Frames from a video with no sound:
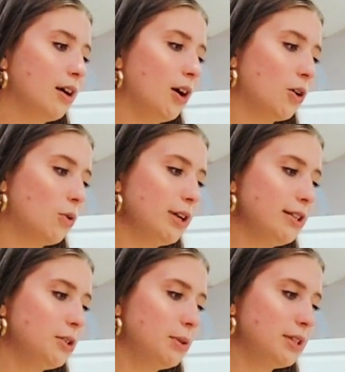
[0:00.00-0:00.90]

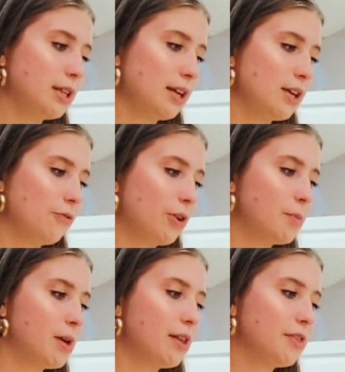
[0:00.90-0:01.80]
According to a study
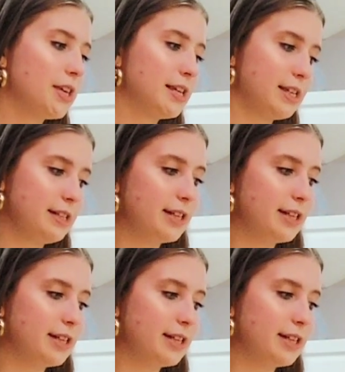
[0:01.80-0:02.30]
from the